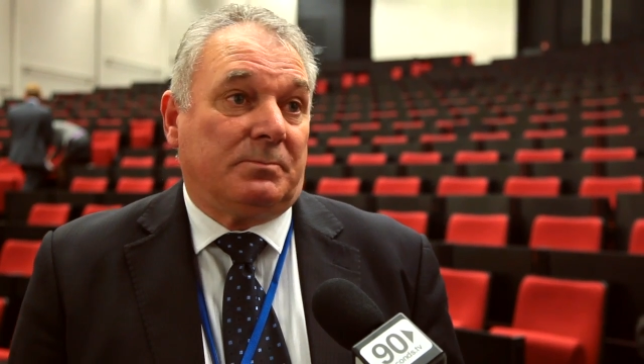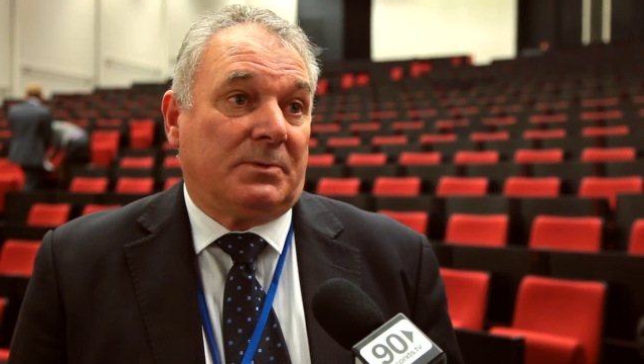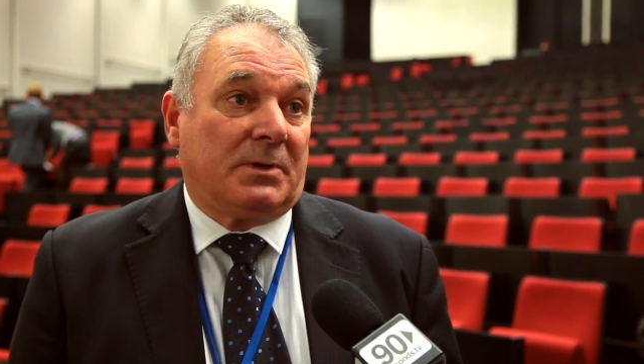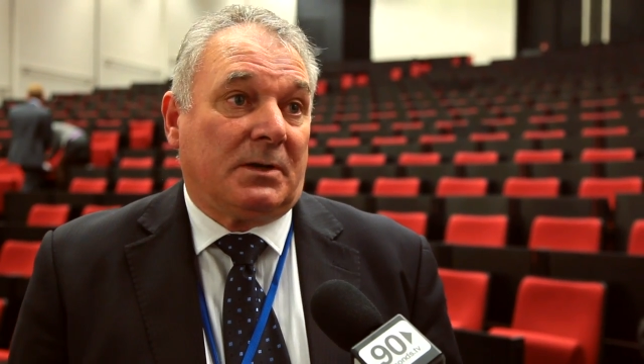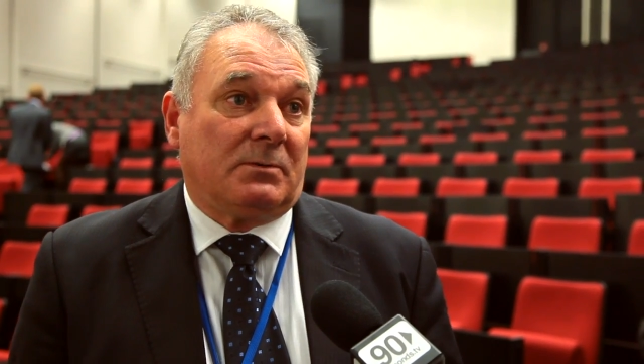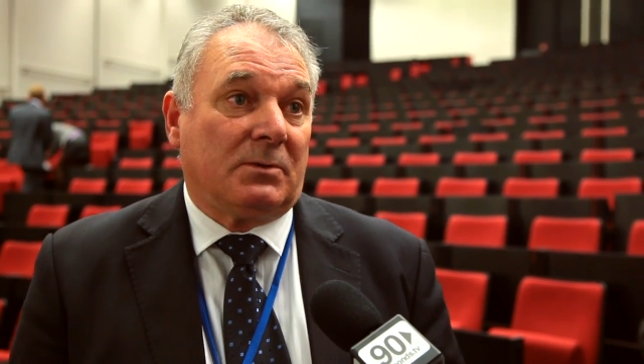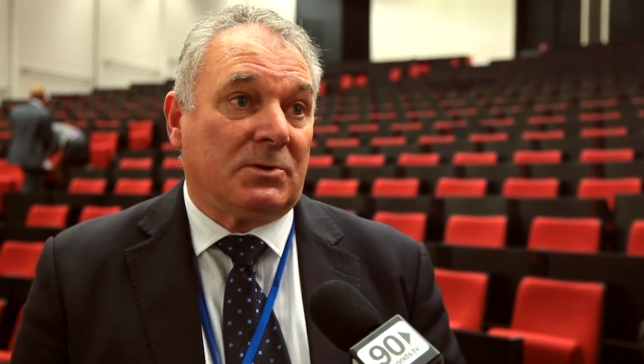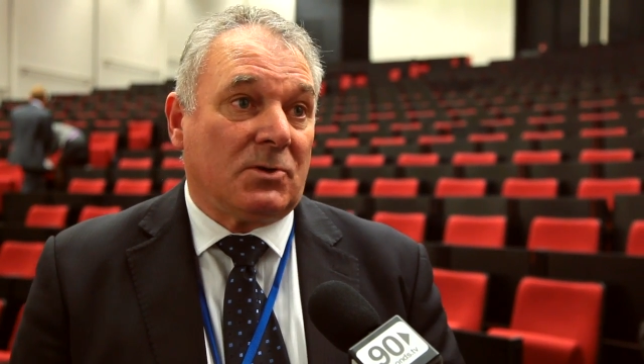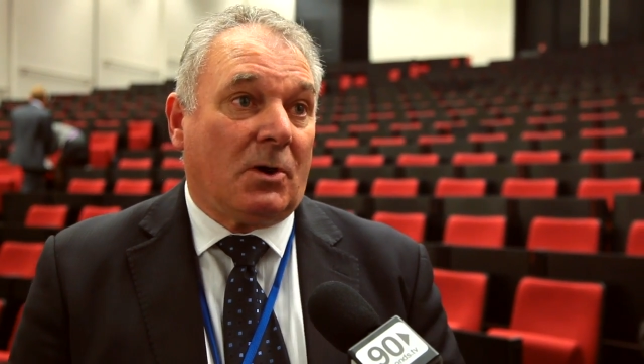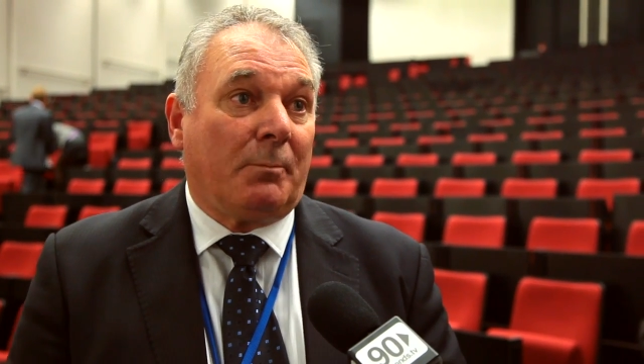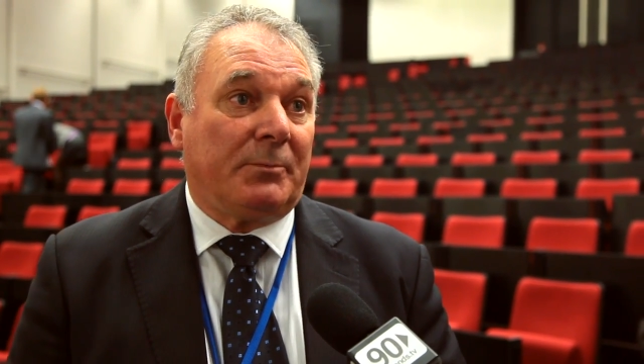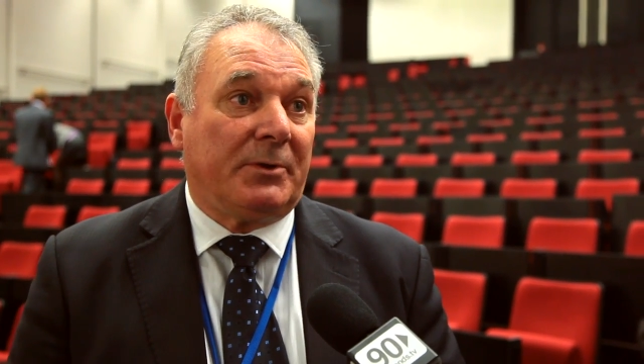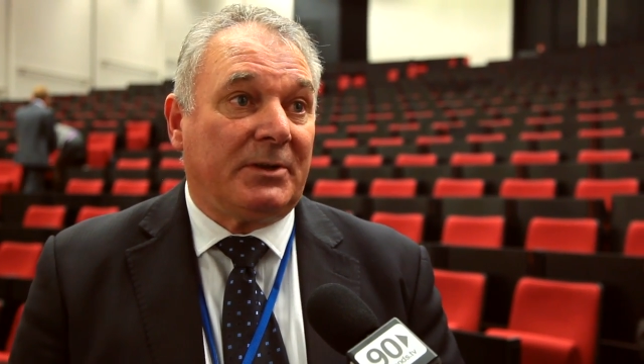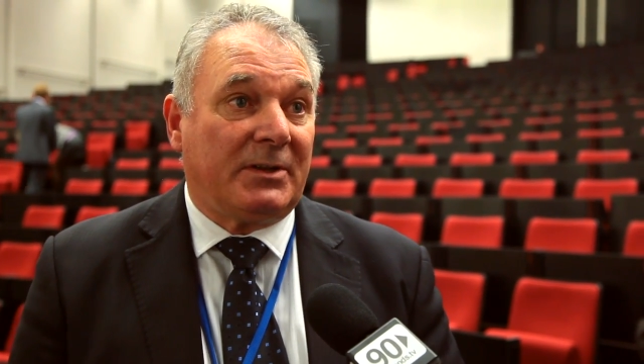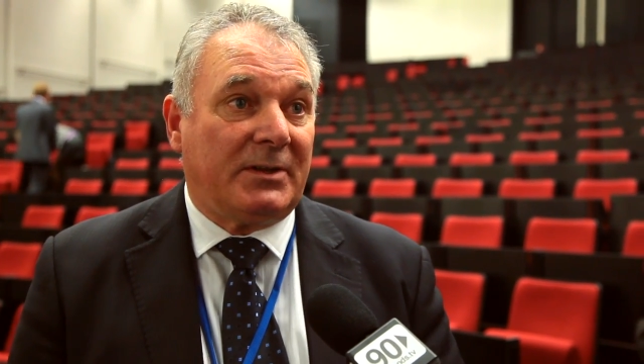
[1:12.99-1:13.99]
you know,
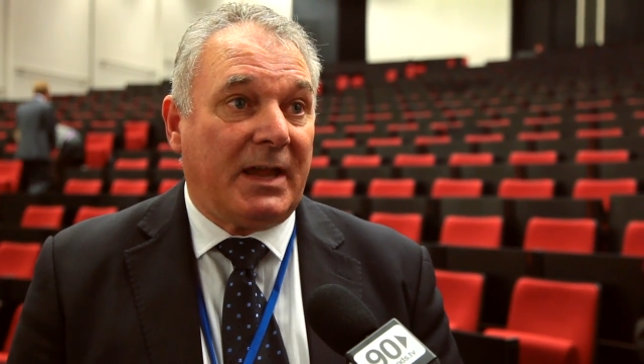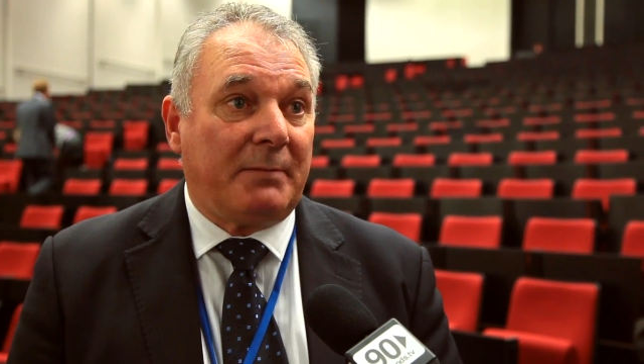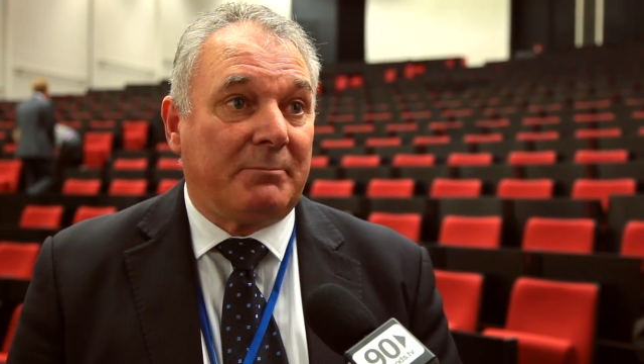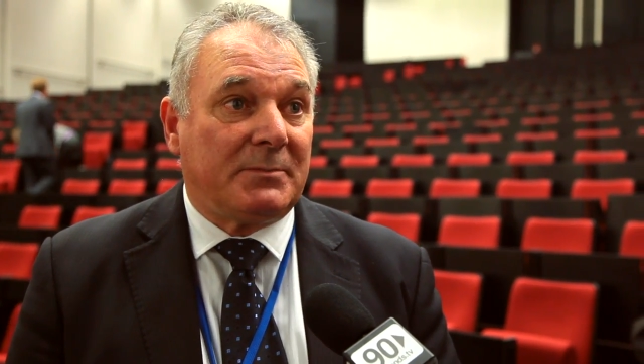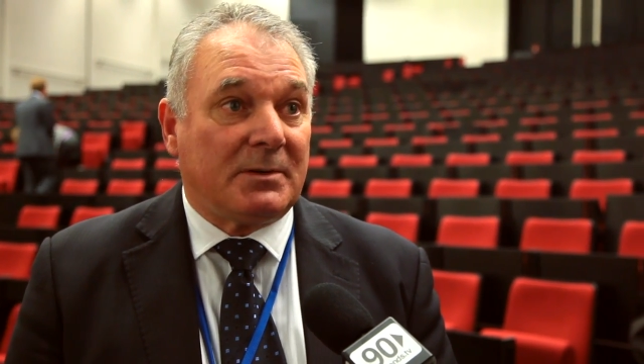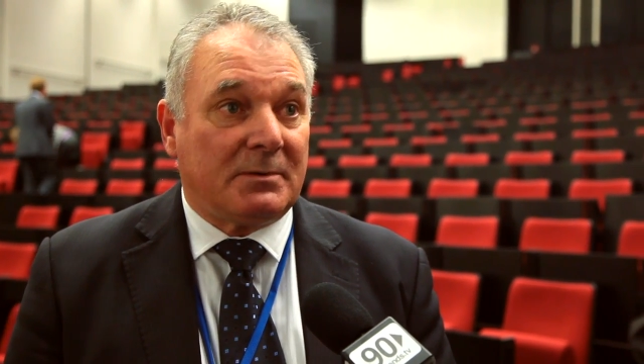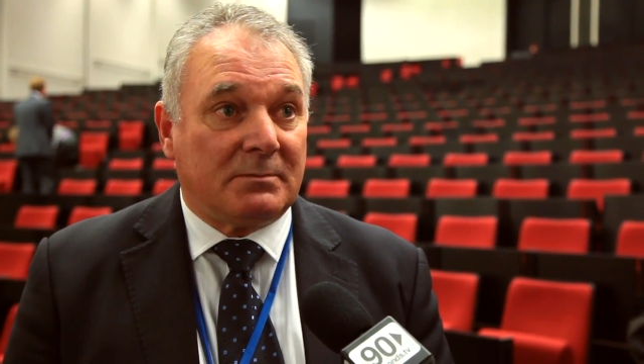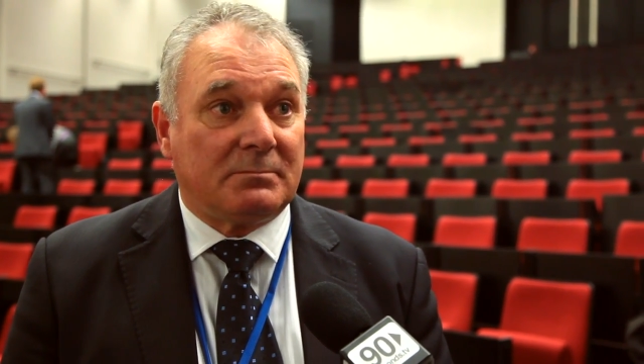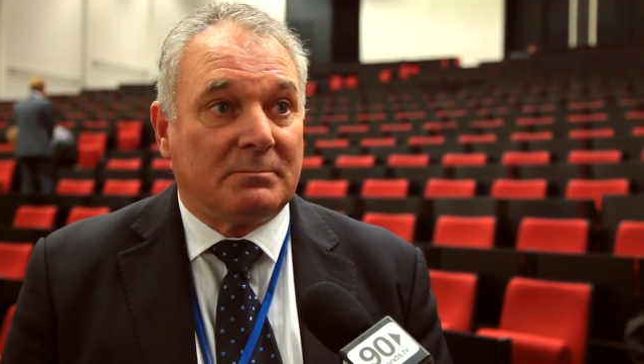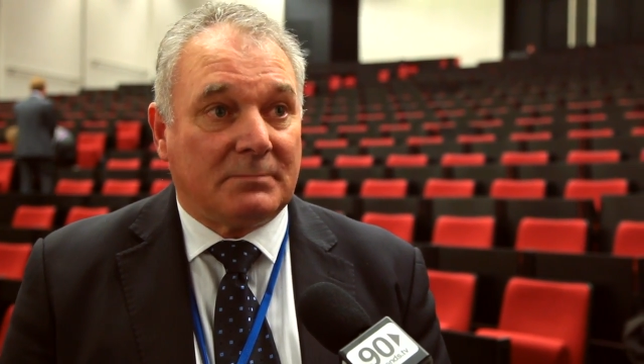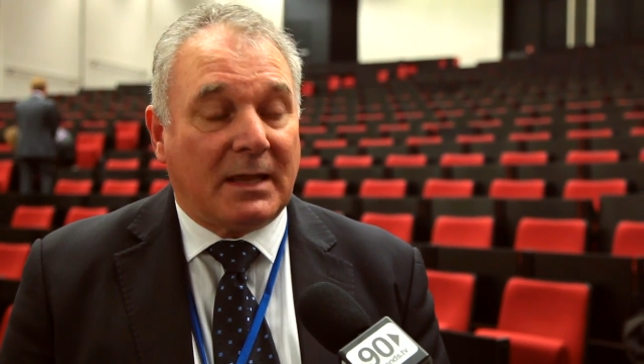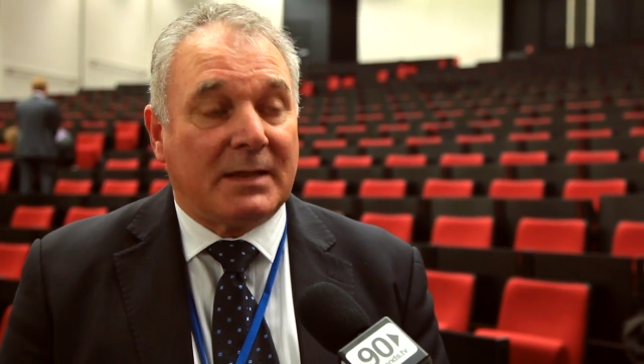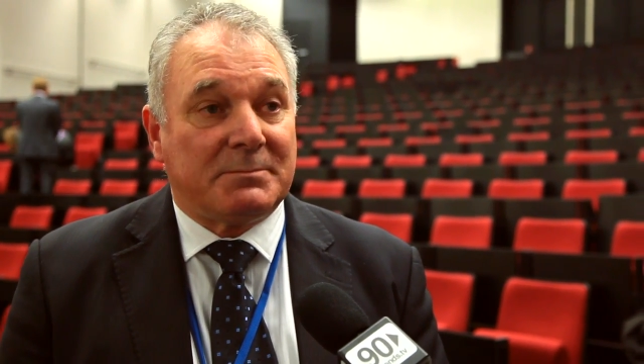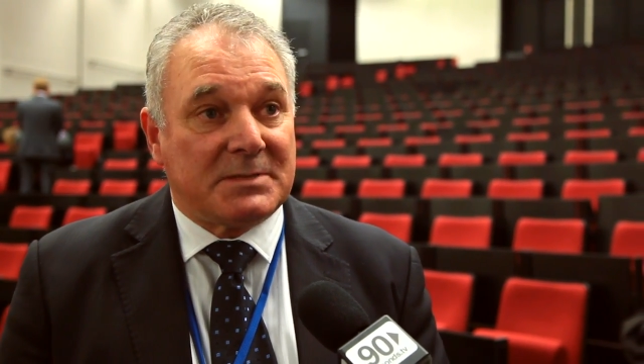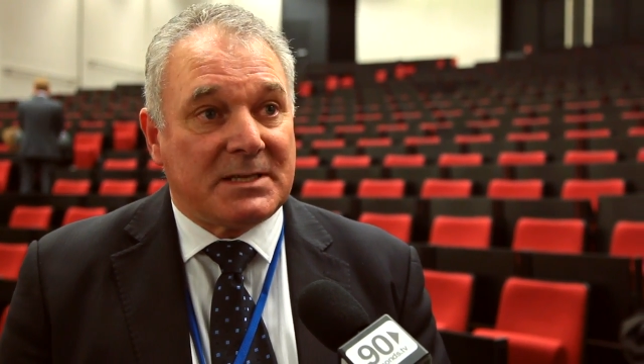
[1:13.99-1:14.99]
adopt and adapt and
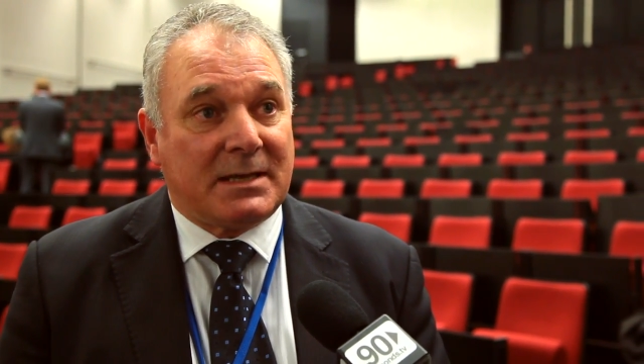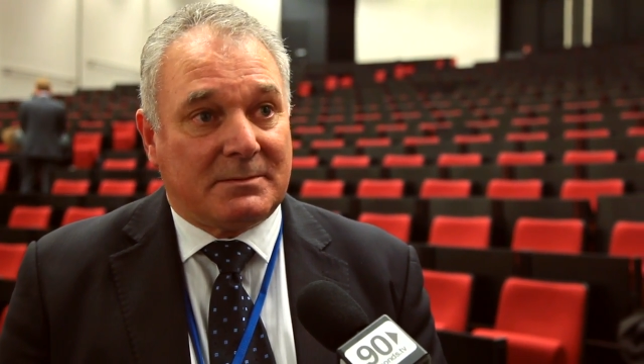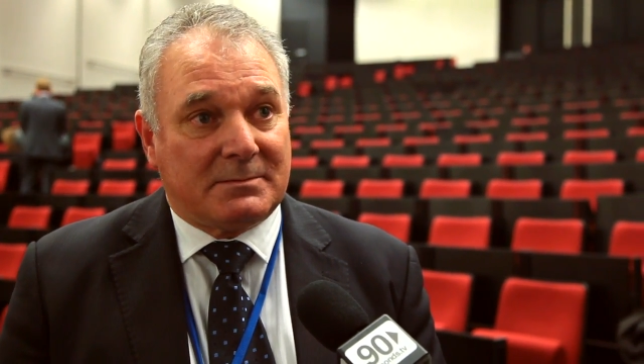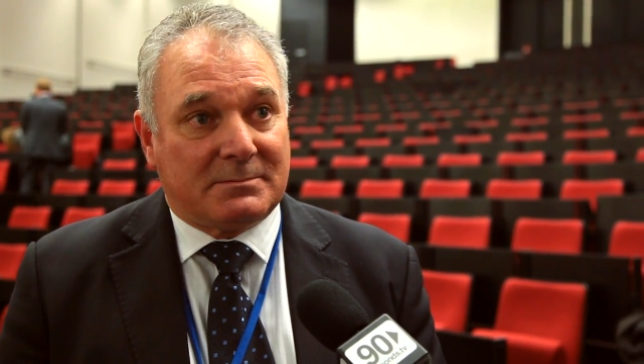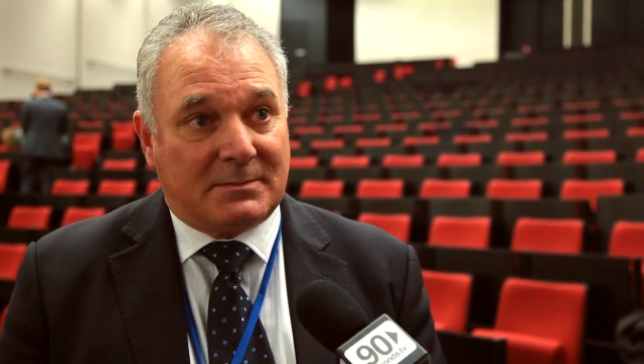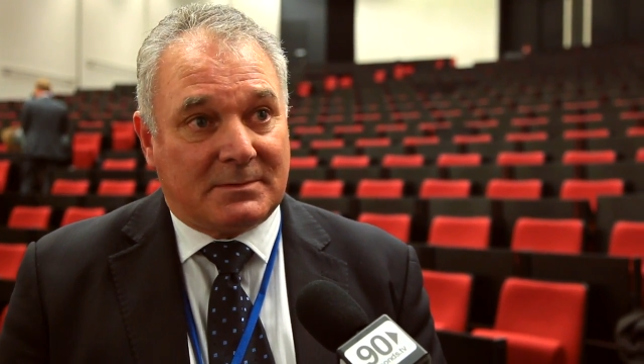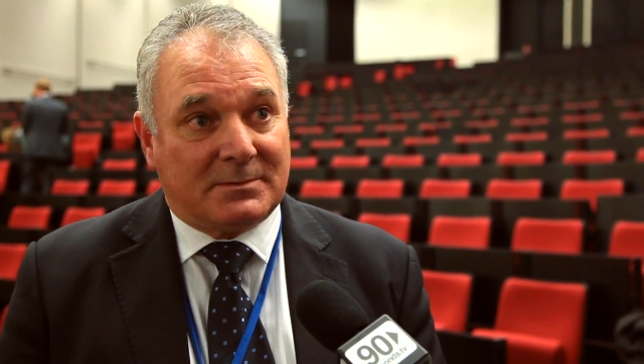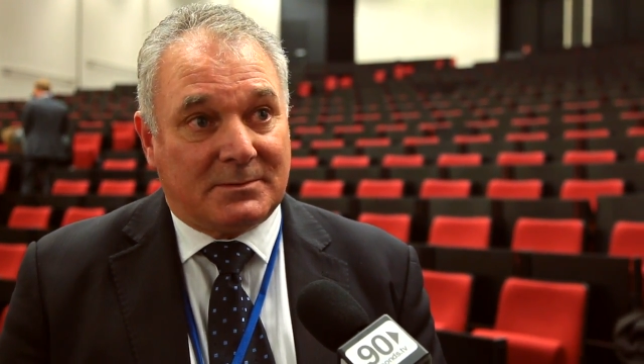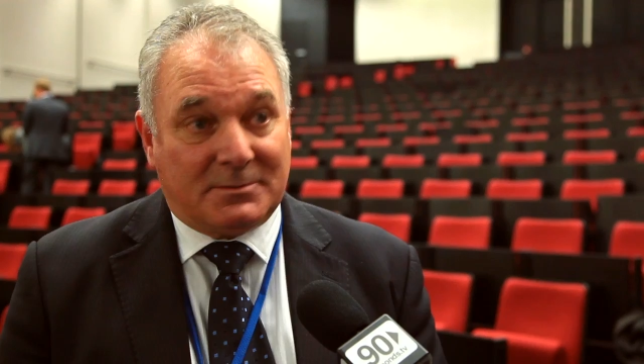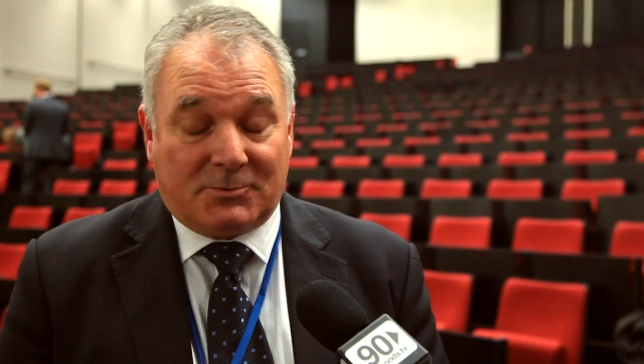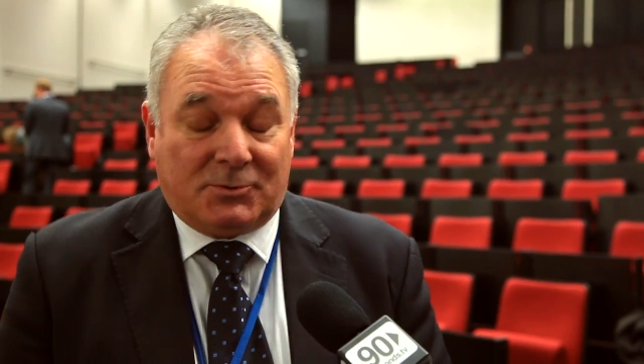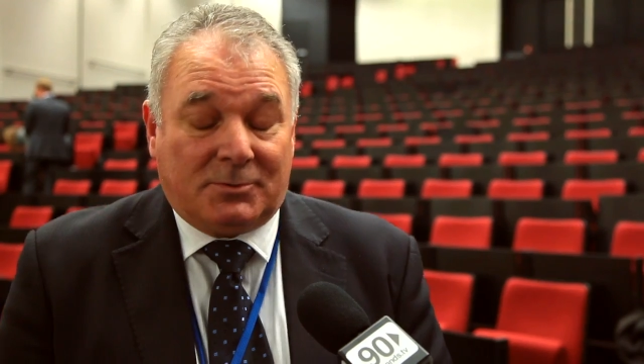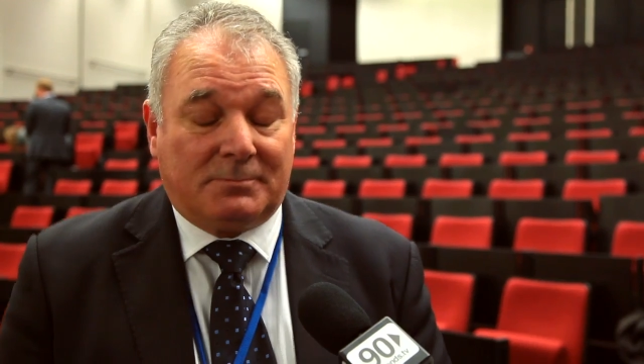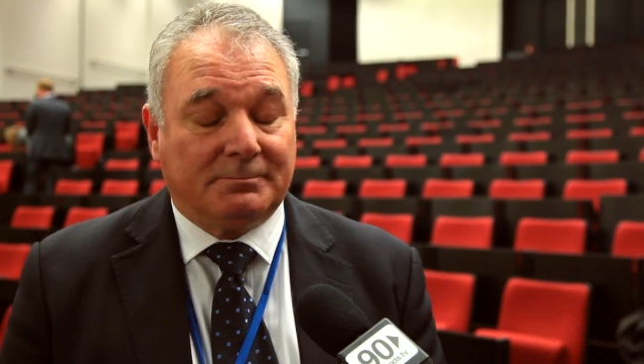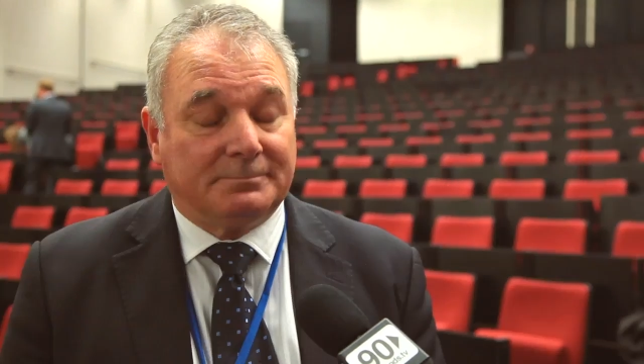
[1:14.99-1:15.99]
untack.
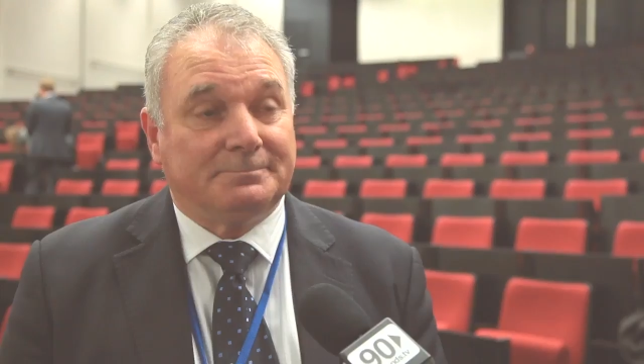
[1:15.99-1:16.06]
Good.